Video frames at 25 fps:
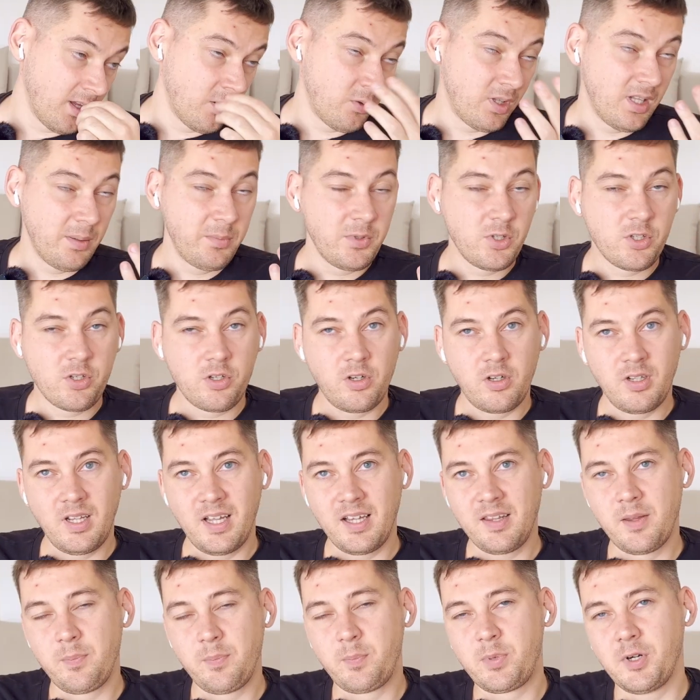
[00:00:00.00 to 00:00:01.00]
Well, I'm not sure,
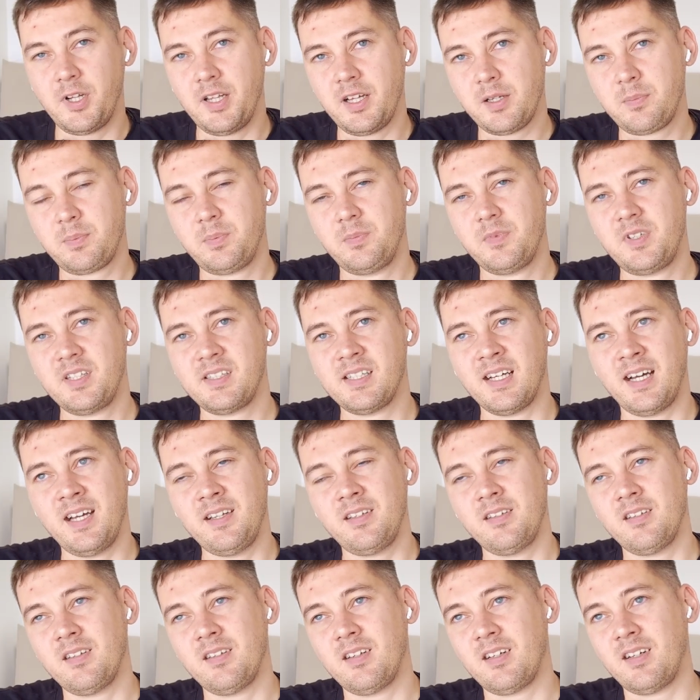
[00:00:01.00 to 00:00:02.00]
like the product
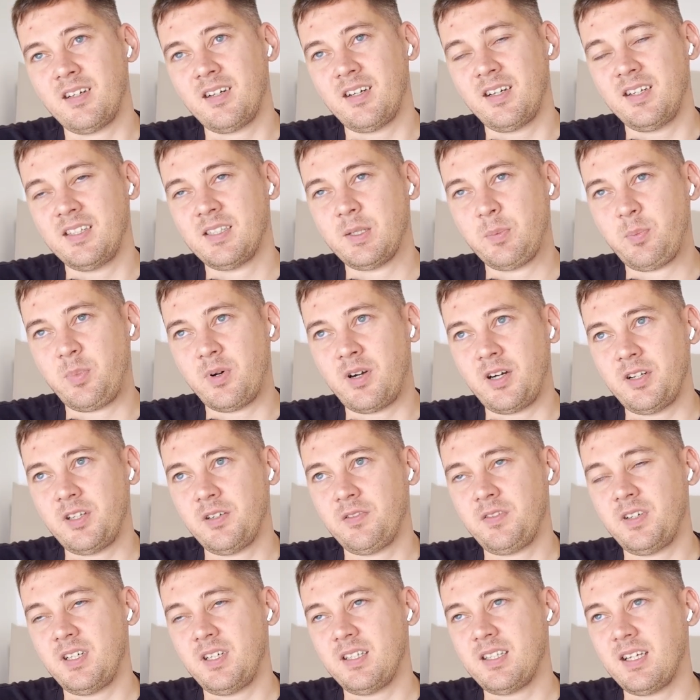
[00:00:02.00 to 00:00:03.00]
design is a part
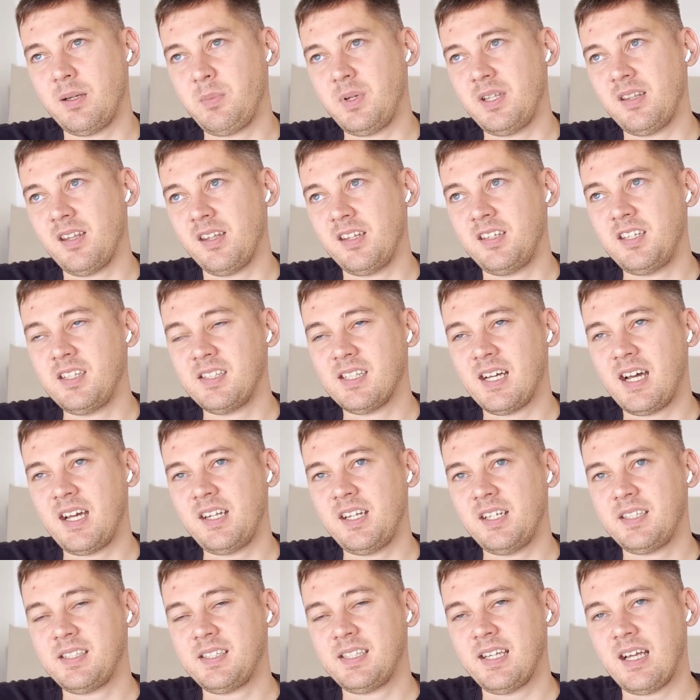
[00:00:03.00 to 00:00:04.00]
of it. I mean, the design
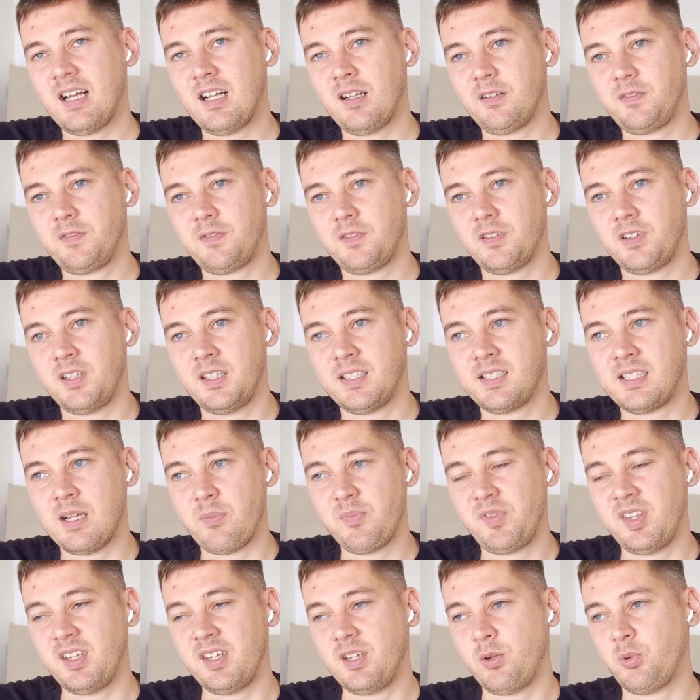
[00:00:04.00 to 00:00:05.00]
itself is
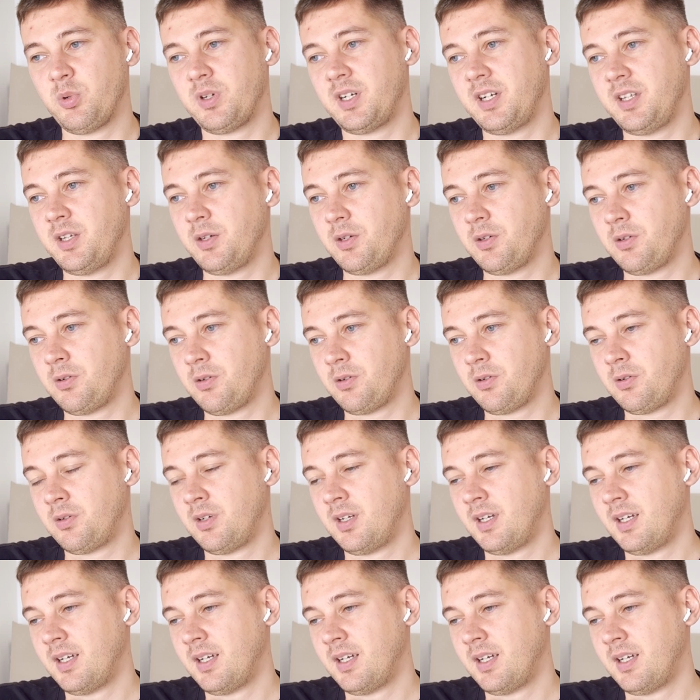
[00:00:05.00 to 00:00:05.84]
something where you